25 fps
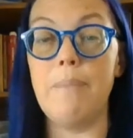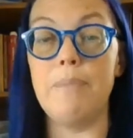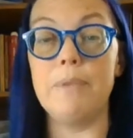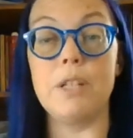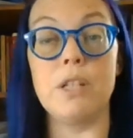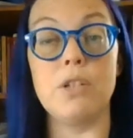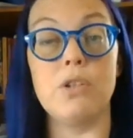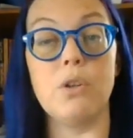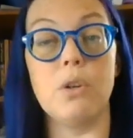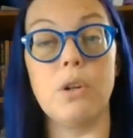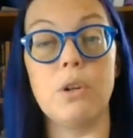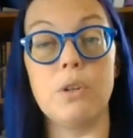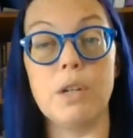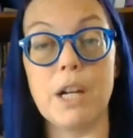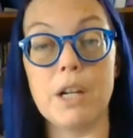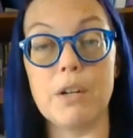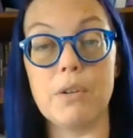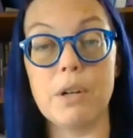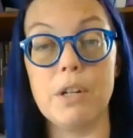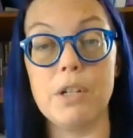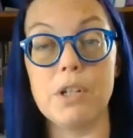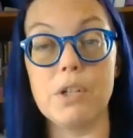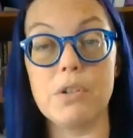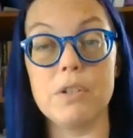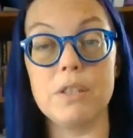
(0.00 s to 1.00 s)
Did you go get
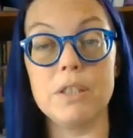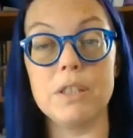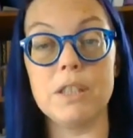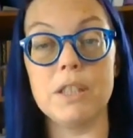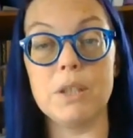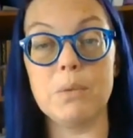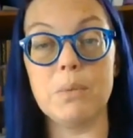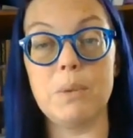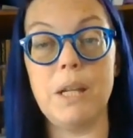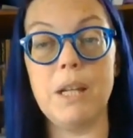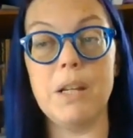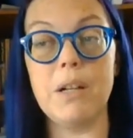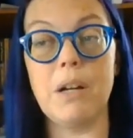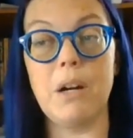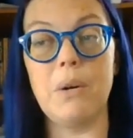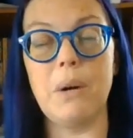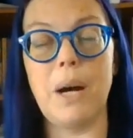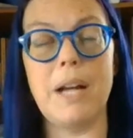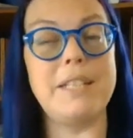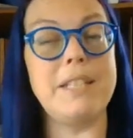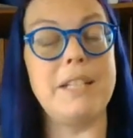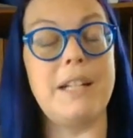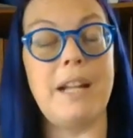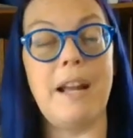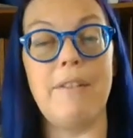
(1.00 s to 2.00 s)
groceries this week? Oh,
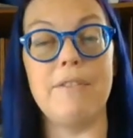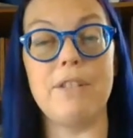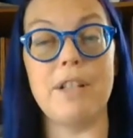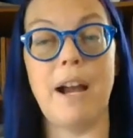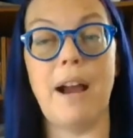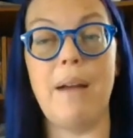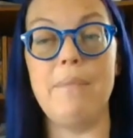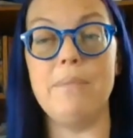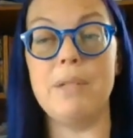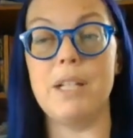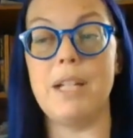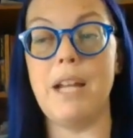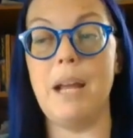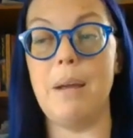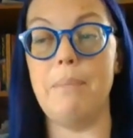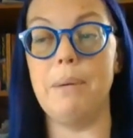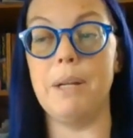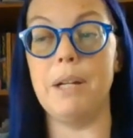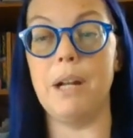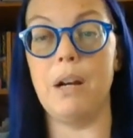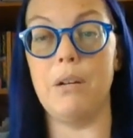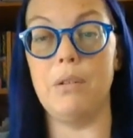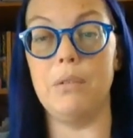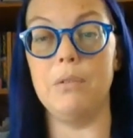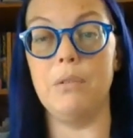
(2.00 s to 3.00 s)
I didn't have time today,
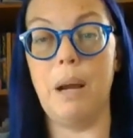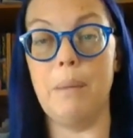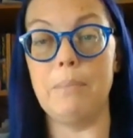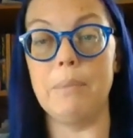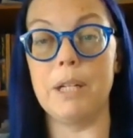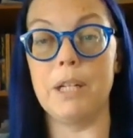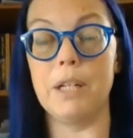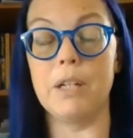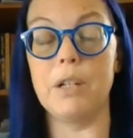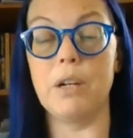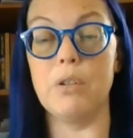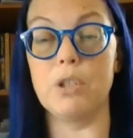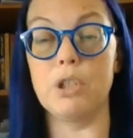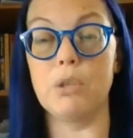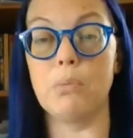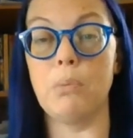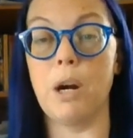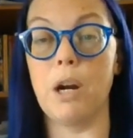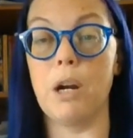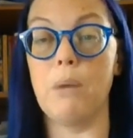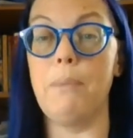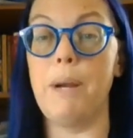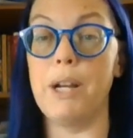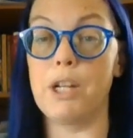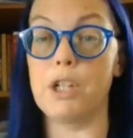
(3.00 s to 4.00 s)
but I'm going to go
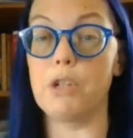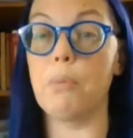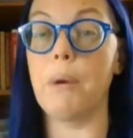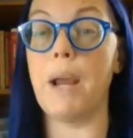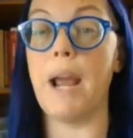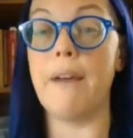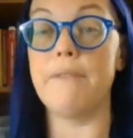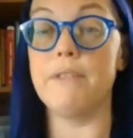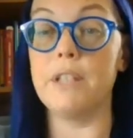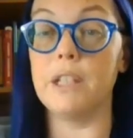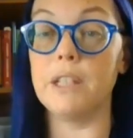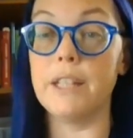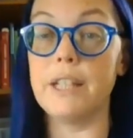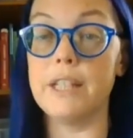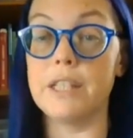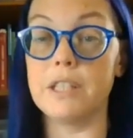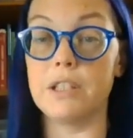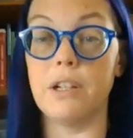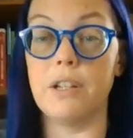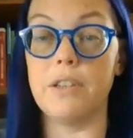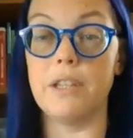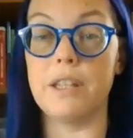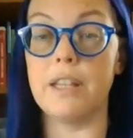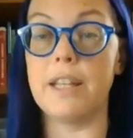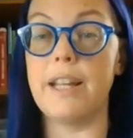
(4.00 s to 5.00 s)
tomorrow. Make sure we have the list
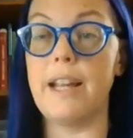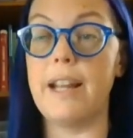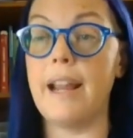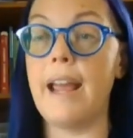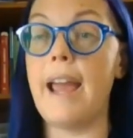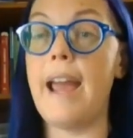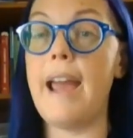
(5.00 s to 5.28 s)
on the thing.